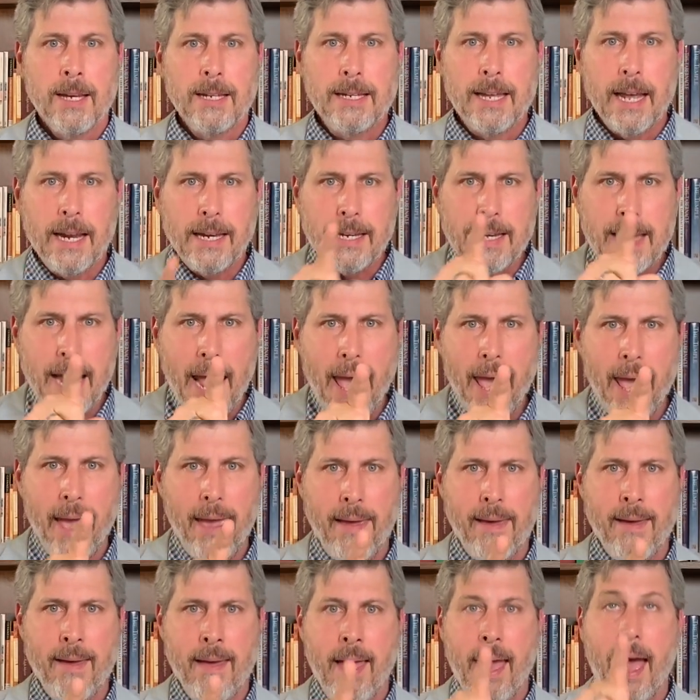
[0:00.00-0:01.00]

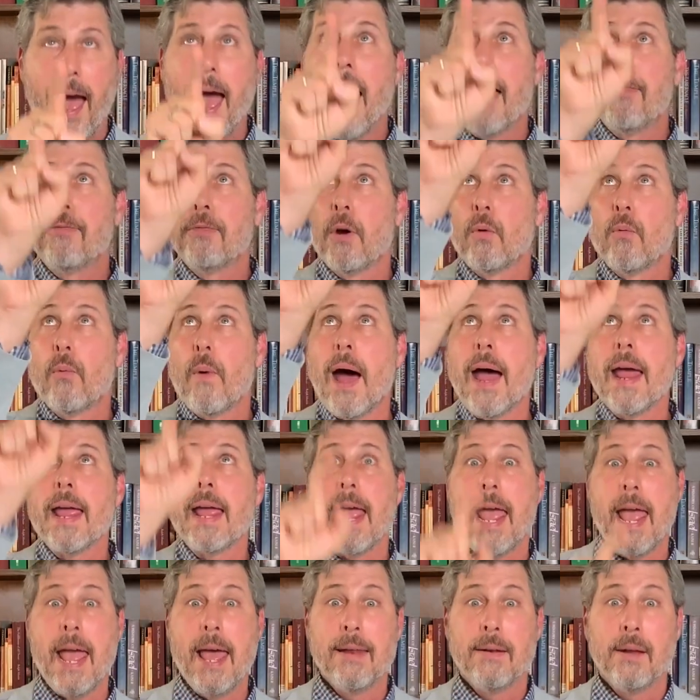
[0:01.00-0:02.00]
Today, at the
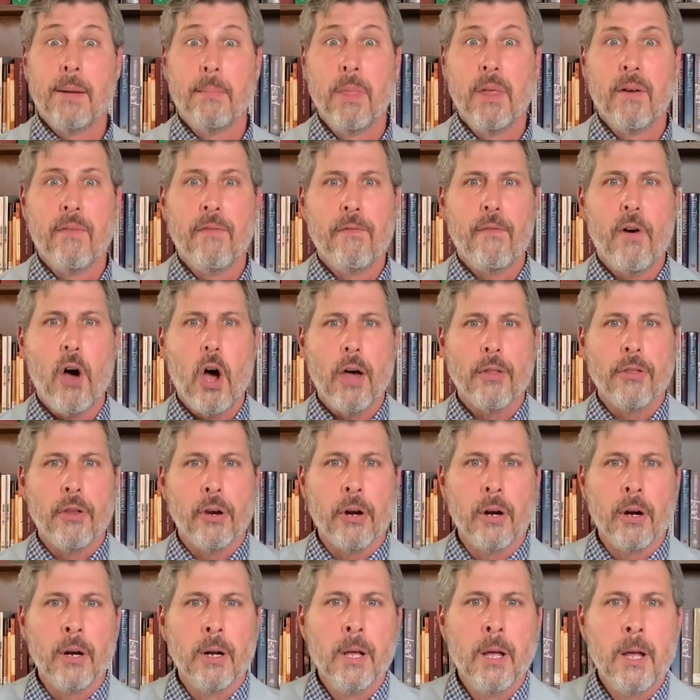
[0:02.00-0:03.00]
right hand of the
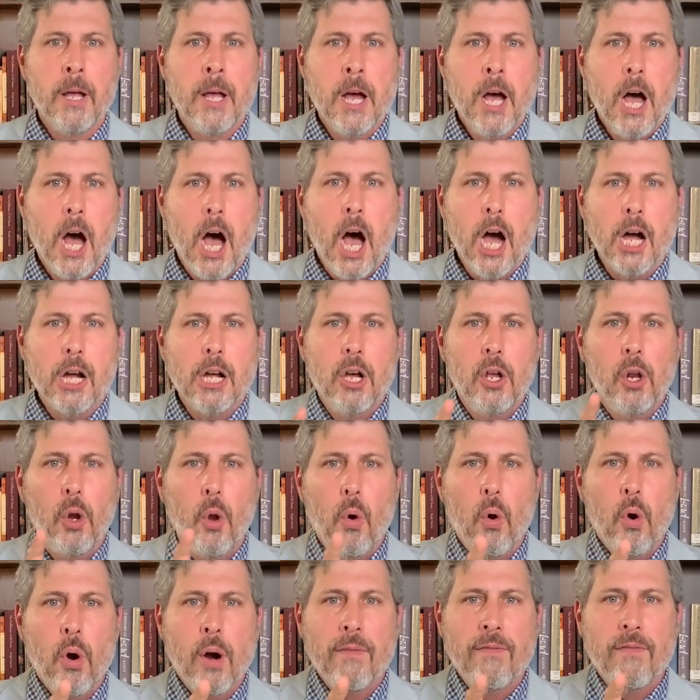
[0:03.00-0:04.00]
Father, a
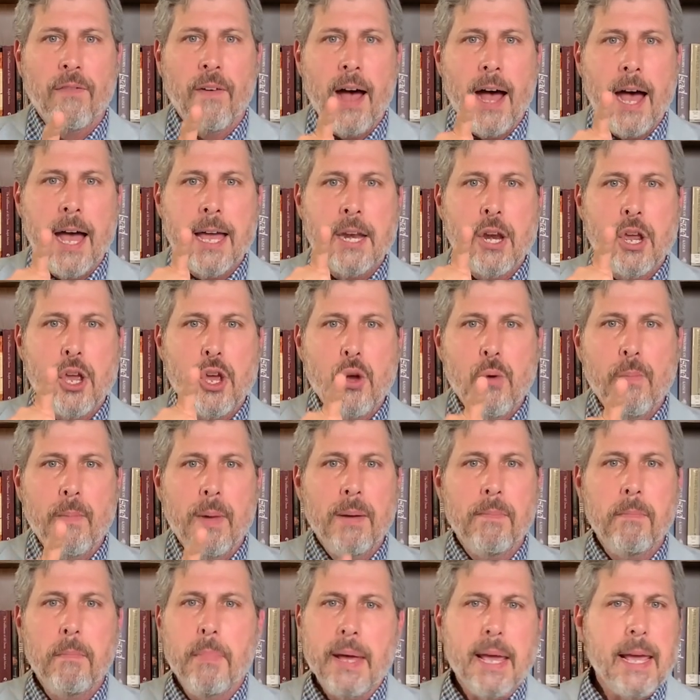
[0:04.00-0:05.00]
glorified
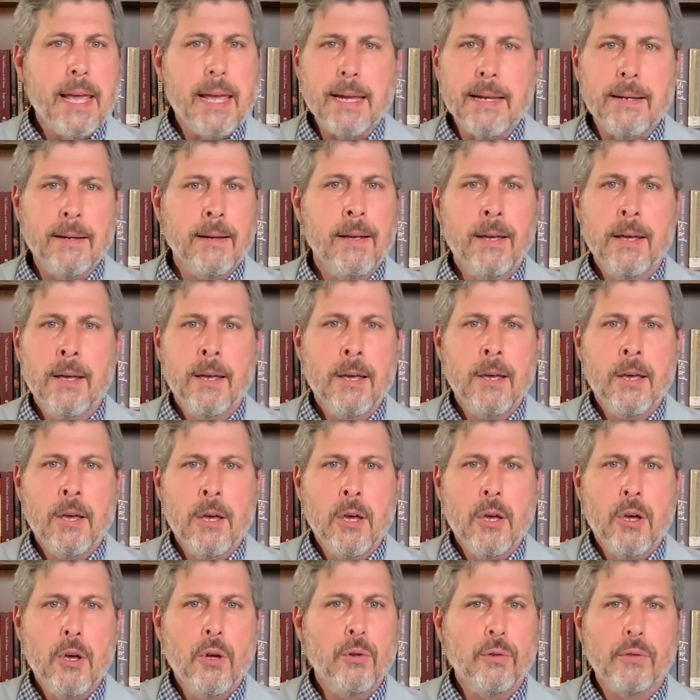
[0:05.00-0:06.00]
human being
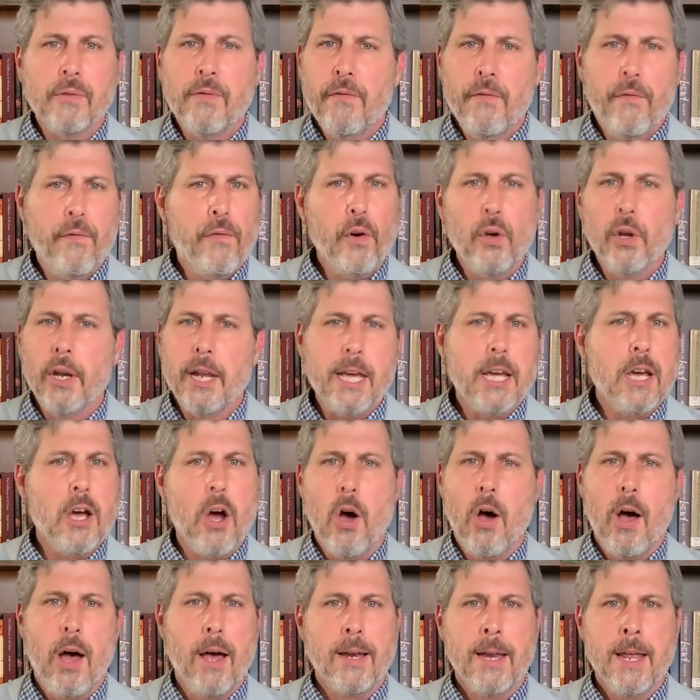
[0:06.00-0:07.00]
who's fully
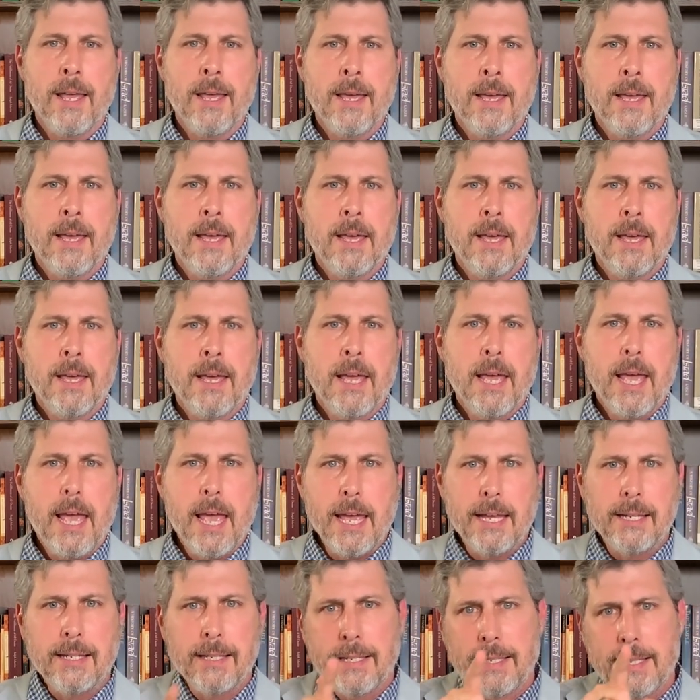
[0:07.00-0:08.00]
God
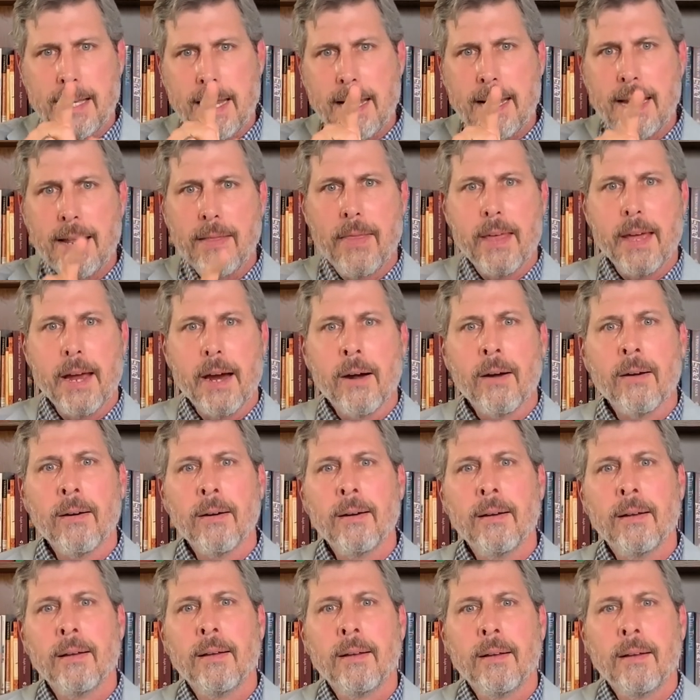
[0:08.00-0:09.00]
is seated there.
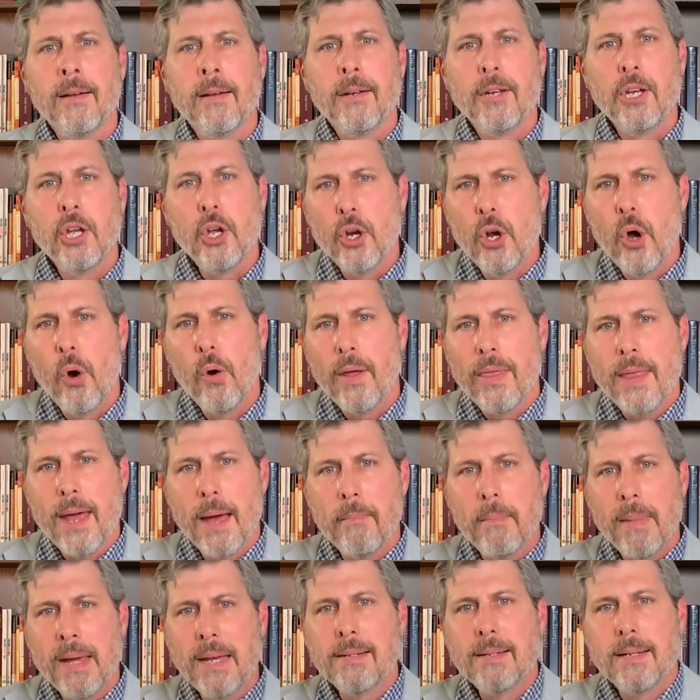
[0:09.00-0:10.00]
You know what
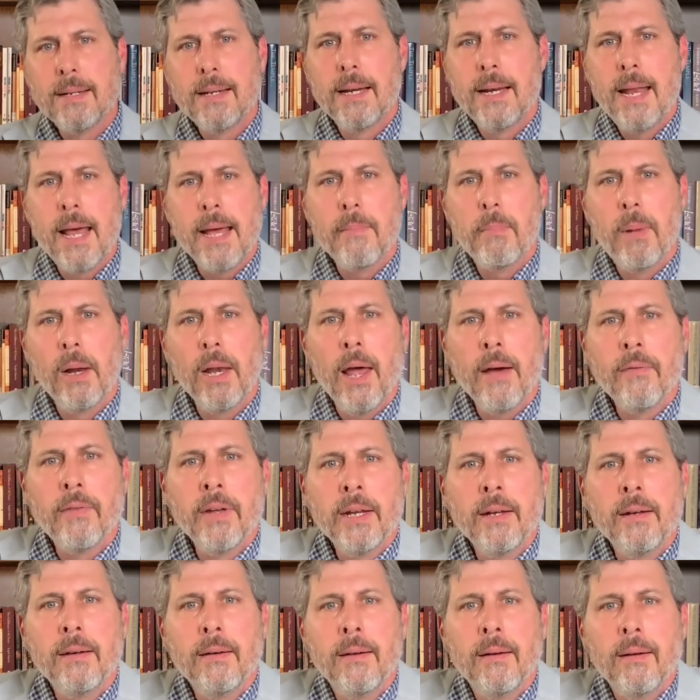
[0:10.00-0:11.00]
that means today,
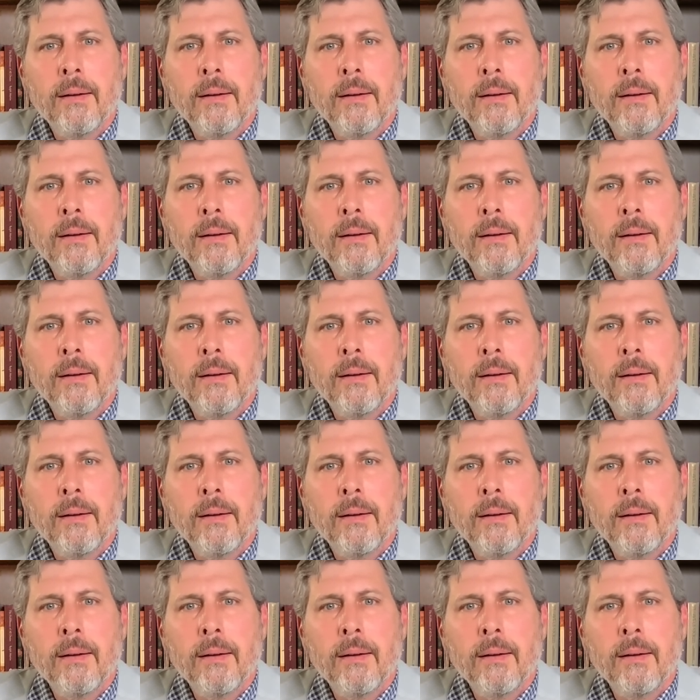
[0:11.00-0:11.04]
beloved?